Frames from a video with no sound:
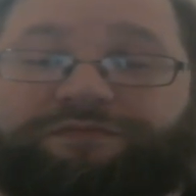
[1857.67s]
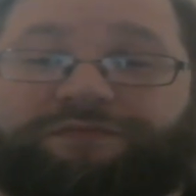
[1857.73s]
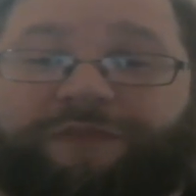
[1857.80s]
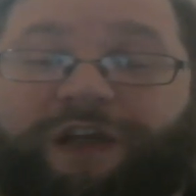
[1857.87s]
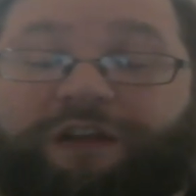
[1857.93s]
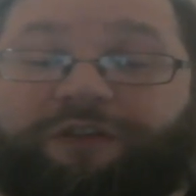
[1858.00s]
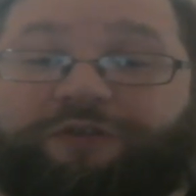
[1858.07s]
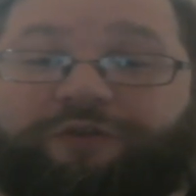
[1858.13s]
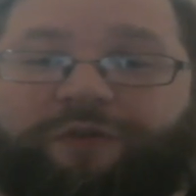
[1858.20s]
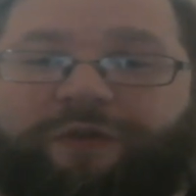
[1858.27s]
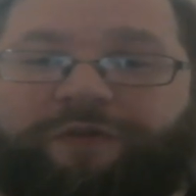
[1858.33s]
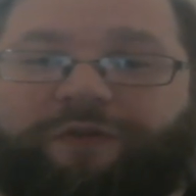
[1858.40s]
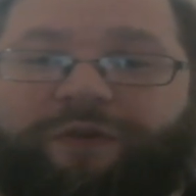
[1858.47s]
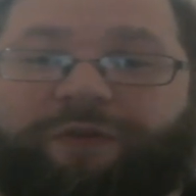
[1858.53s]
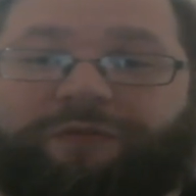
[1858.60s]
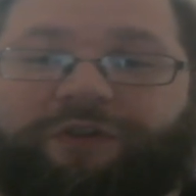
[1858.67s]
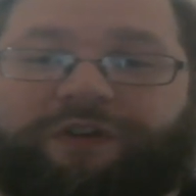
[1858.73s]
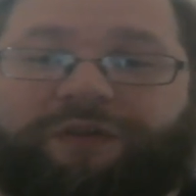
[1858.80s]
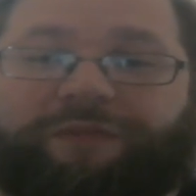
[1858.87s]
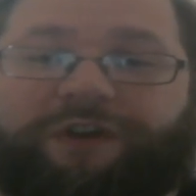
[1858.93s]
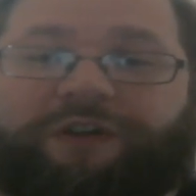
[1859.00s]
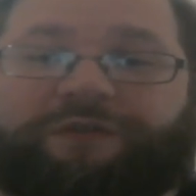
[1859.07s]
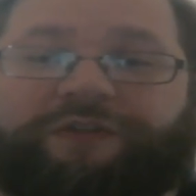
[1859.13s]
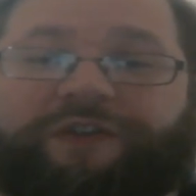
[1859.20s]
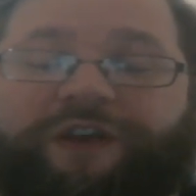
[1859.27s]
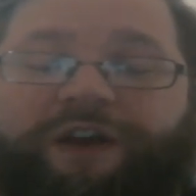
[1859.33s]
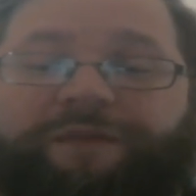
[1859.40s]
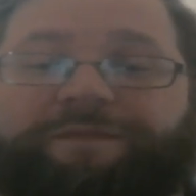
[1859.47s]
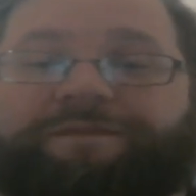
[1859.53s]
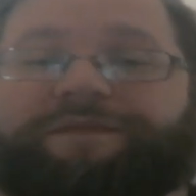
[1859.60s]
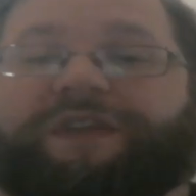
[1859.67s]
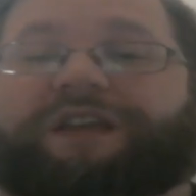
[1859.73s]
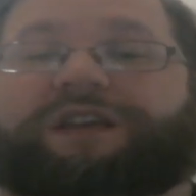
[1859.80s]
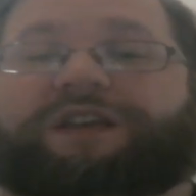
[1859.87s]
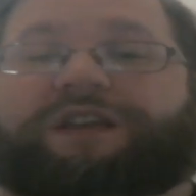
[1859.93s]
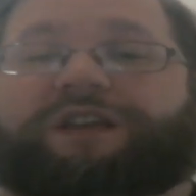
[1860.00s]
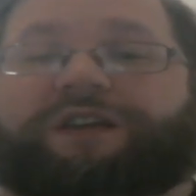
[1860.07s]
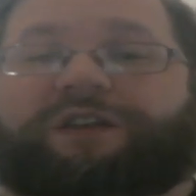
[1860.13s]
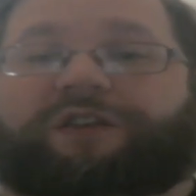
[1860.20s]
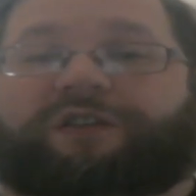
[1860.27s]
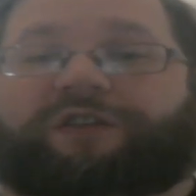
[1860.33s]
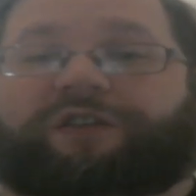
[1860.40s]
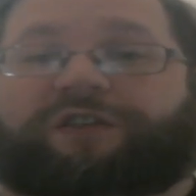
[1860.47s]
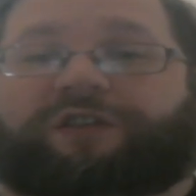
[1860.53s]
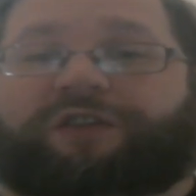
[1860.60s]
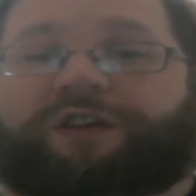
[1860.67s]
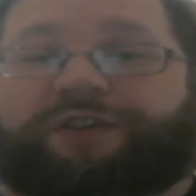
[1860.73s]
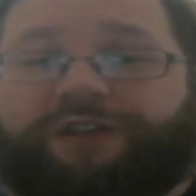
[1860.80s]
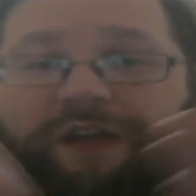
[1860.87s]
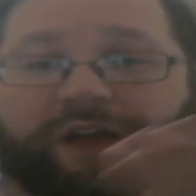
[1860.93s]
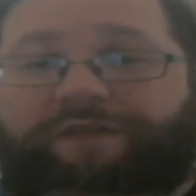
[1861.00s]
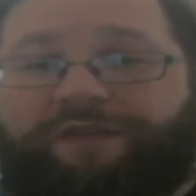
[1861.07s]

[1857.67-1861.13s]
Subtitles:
Got a little too overwhelmed looking at my notes there. You also have